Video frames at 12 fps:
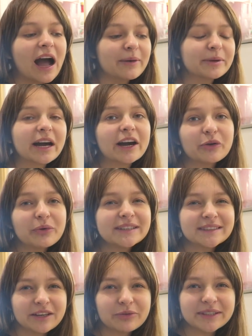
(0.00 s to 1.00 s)
I mean, I
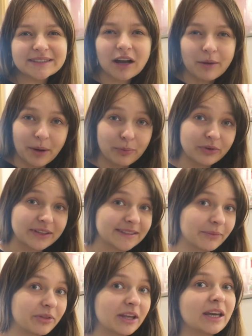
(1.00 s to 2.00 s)
always anyways come up with
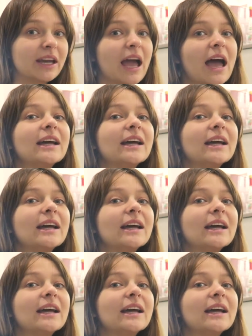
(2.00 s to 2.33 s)
something,